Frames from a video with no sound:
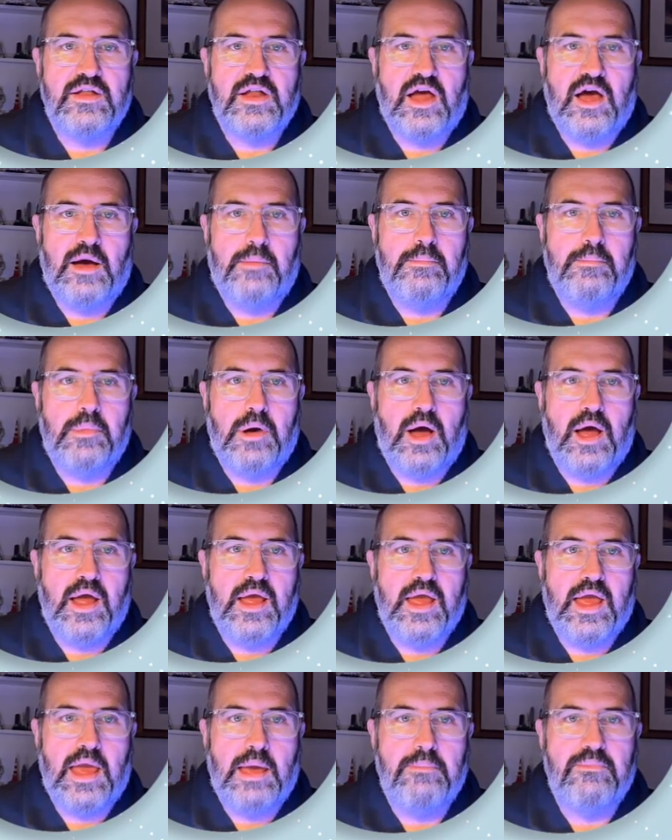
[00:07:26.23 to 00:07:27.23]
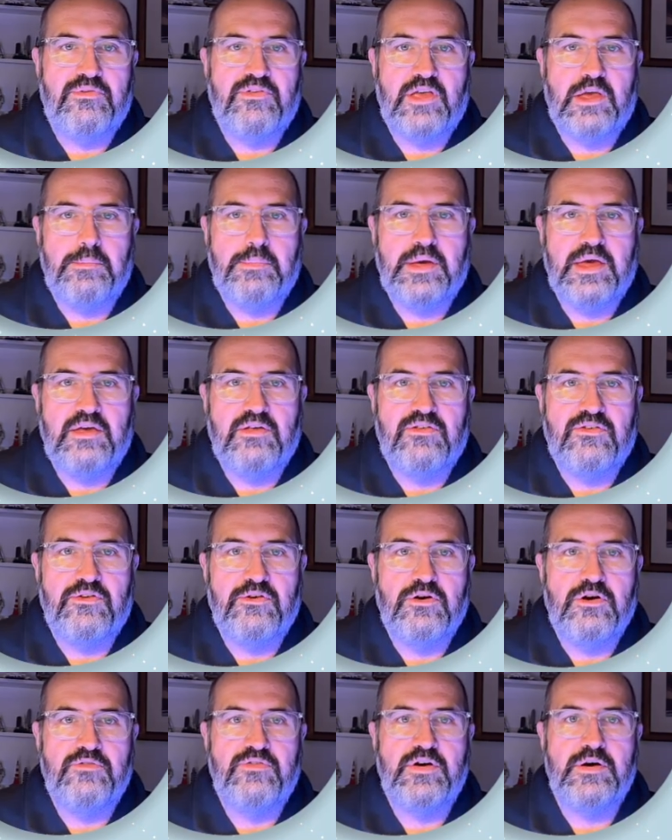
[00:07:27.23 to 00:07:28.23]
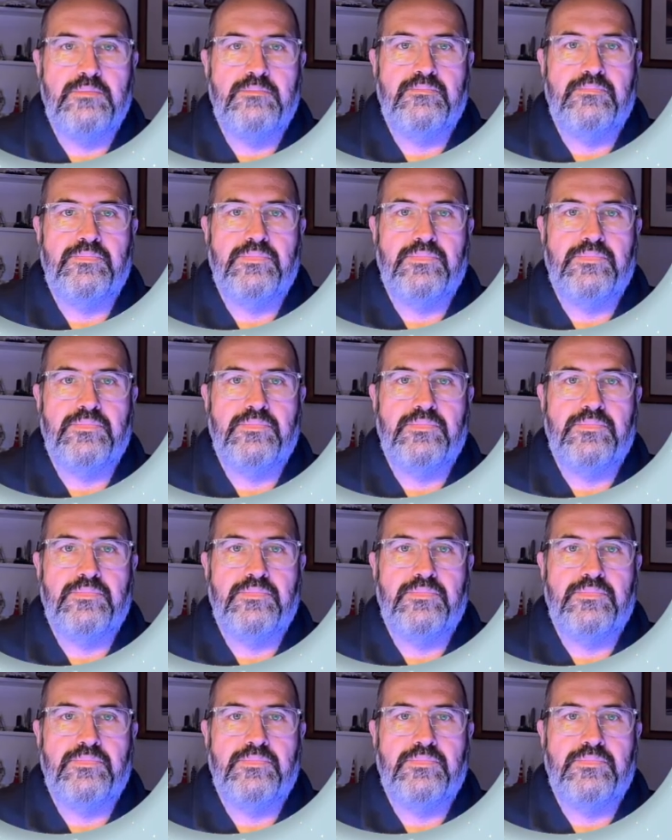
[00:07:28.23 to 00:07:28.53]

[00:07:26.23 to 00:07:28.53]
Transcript: up my MCP server.